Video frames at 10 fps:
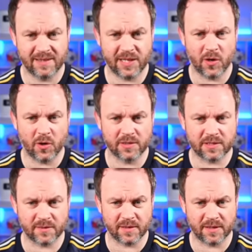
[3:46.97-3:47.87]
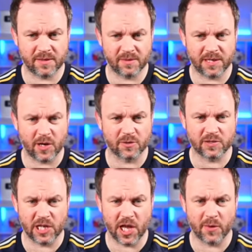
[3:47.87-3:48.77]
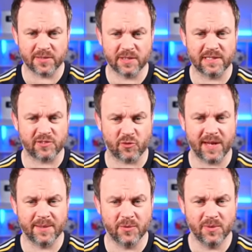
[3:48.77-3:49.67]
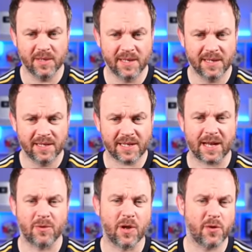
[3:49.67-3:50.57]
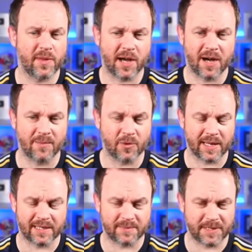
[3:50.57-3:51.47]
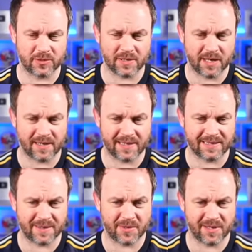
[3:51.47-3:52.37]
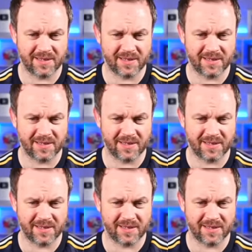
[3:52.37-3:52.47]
The odds are low. It's because it's tradable. Look how low they are. I'm not getting a special card in this, am I?